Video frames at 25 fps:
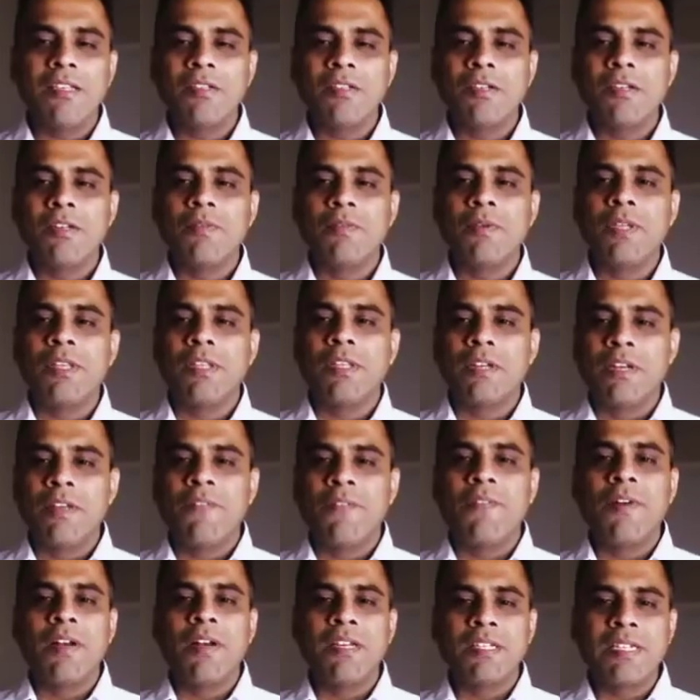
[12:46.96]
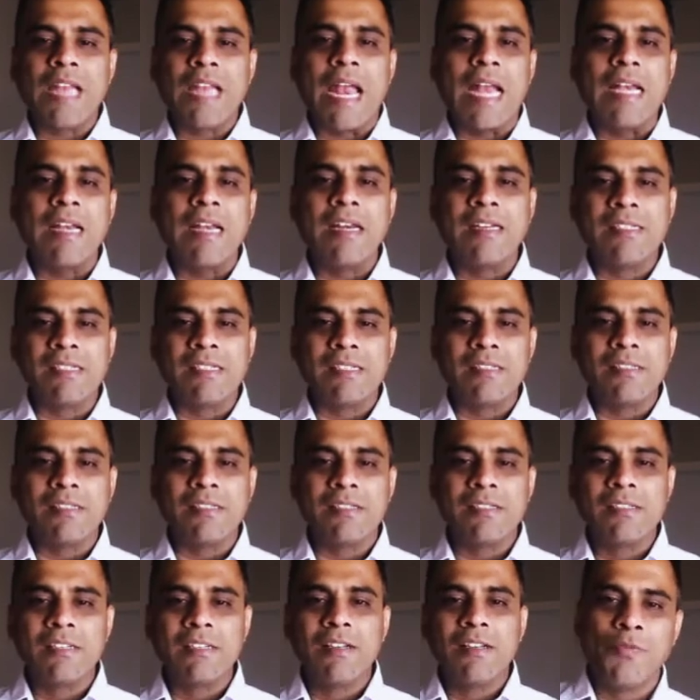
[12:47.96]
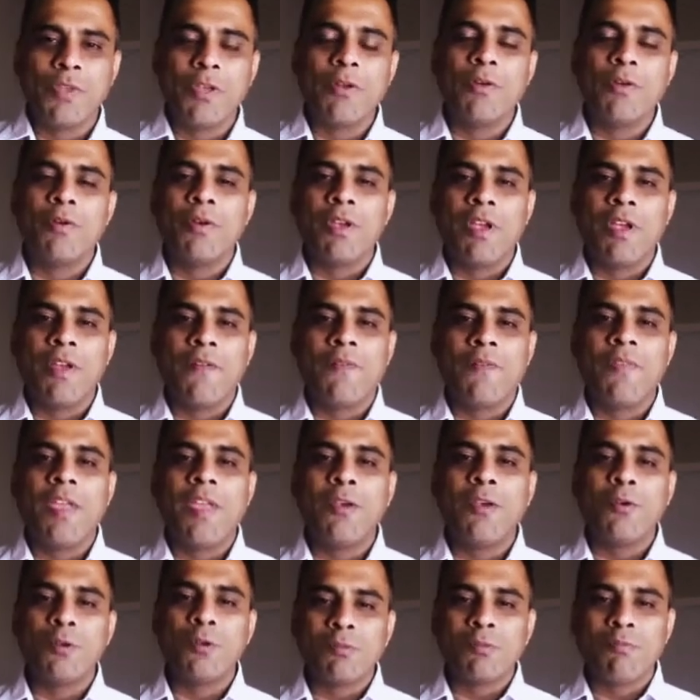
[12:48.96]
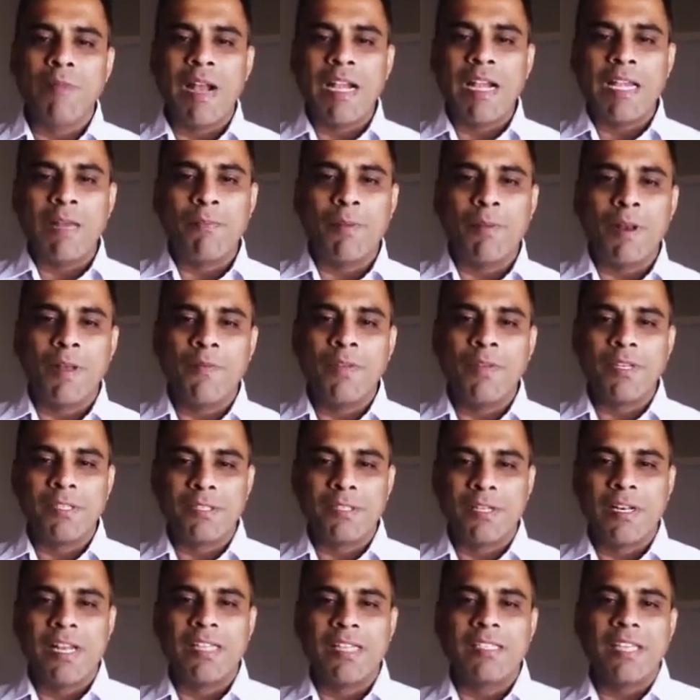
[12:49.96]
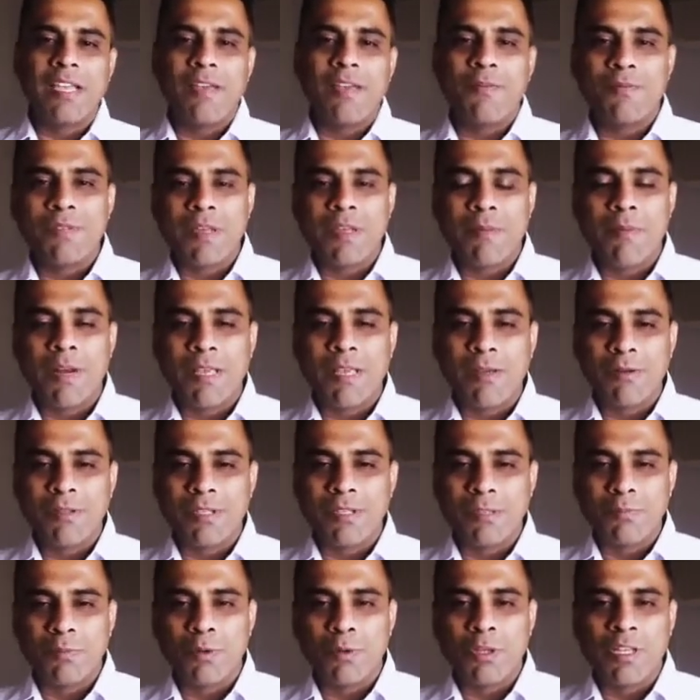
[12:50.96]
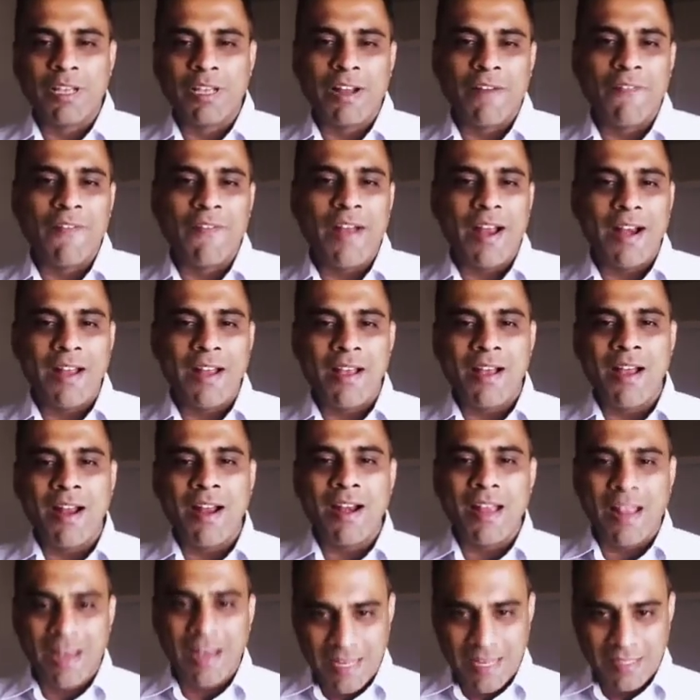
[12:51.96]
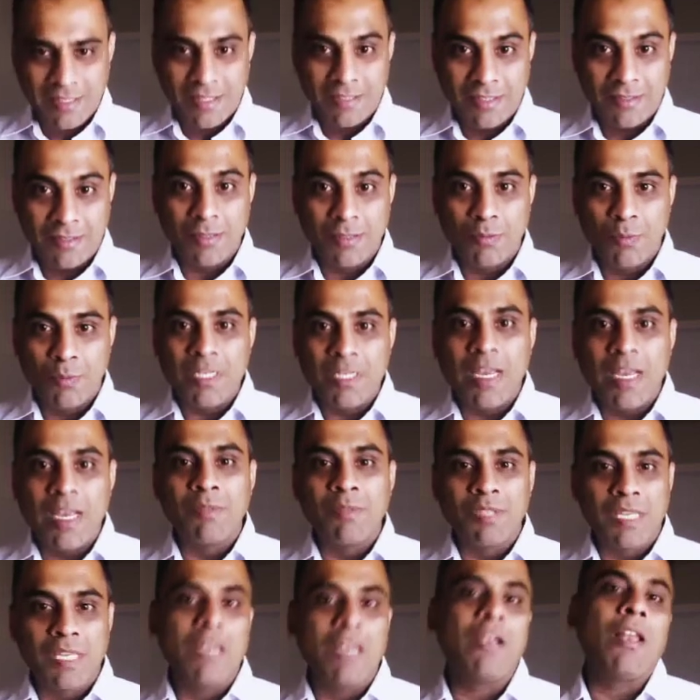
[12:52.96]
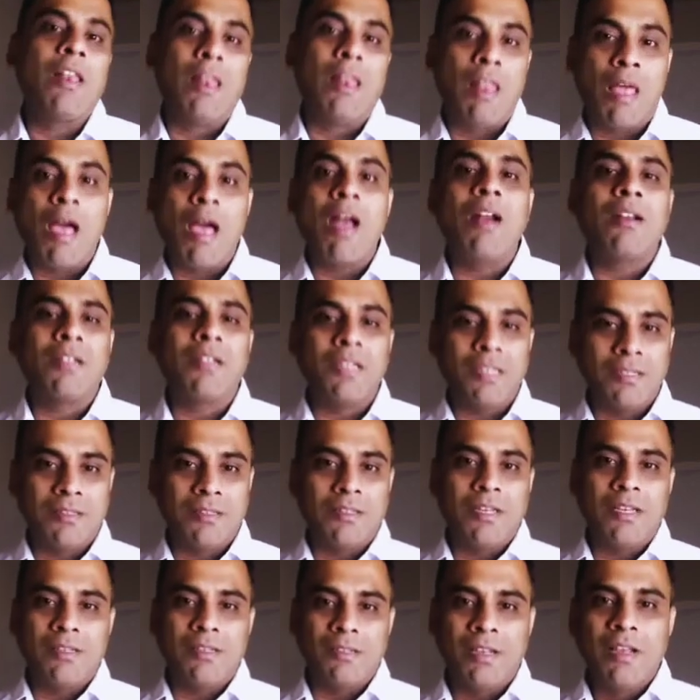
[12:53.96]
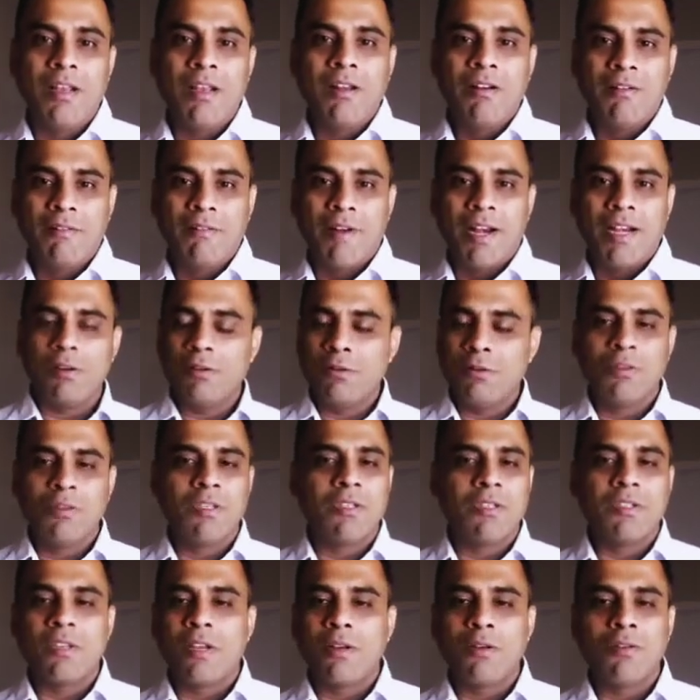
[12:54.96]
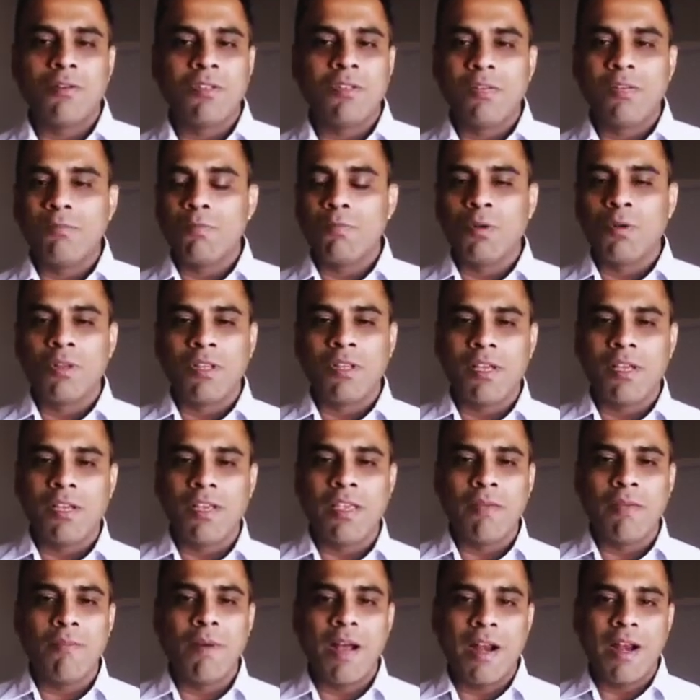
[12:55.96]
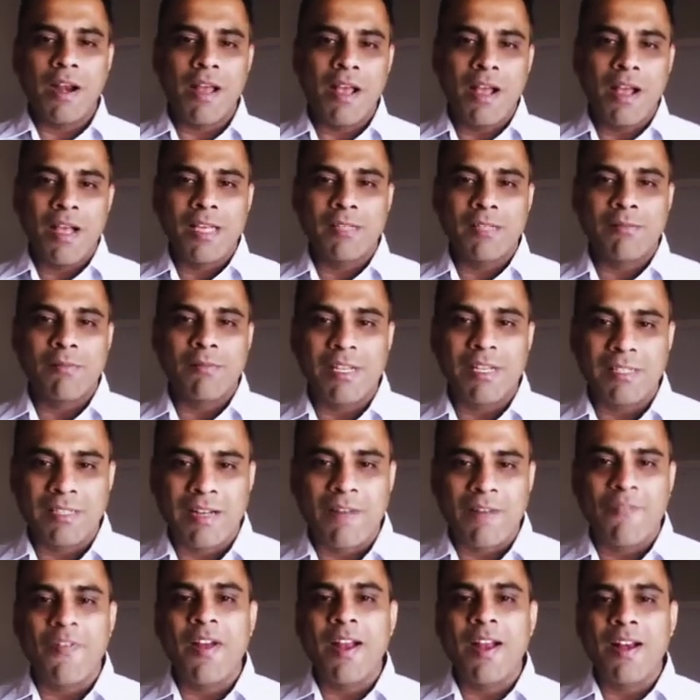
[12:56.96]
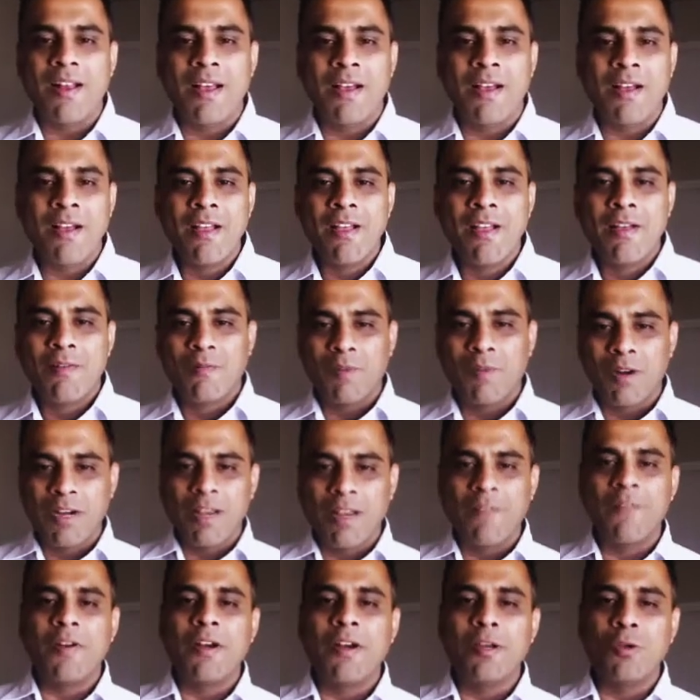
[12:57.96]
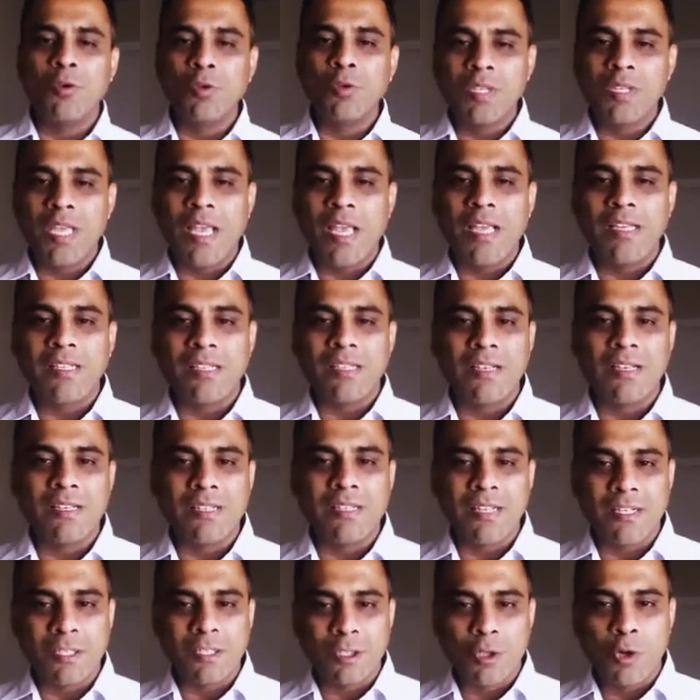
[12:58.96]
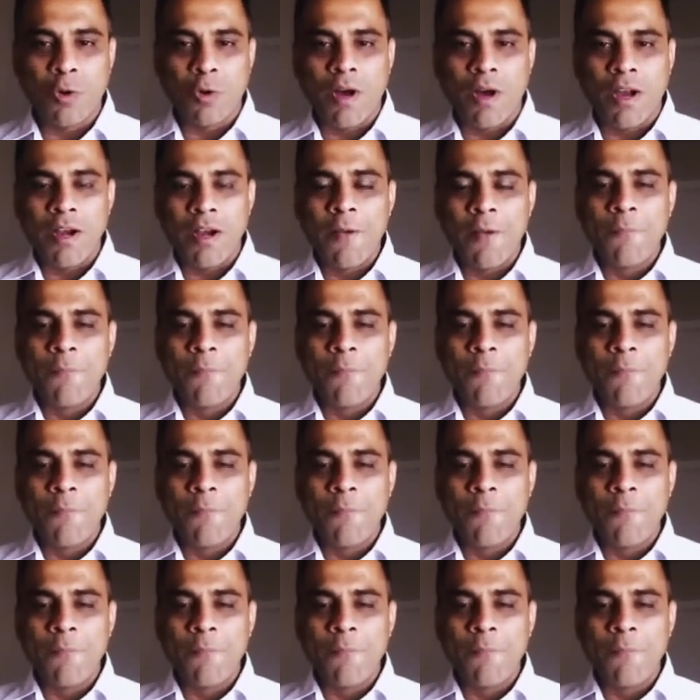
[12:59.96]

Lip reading: with the different standards is, if they use multiple of this. So let's say if somebody uses both Grafana and Elasticsearch, which I'm seeing a lot these days, right? Users are using both Kibana as well as Grafana for different use cases and so on.